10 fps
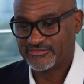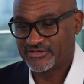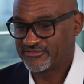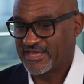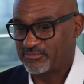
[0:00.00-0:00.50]

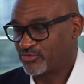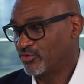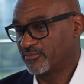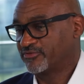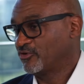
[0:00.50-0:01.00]
just
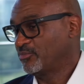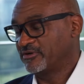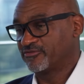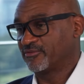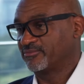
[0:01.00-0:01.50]
absorb so
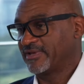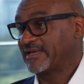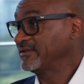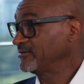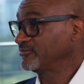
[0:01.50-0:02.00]
much from
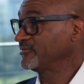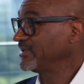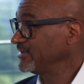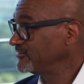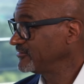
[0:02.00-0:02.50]
handling different
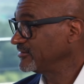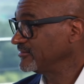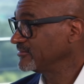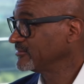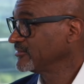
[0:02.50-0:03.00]
states
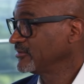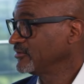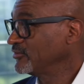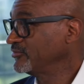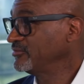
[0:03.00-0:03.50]
and
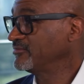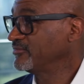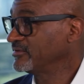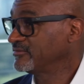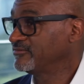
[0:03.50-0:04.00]
going through
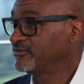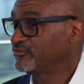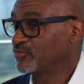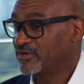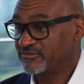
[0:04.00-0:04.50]
different
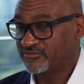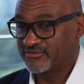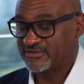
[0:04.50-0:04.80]
situations.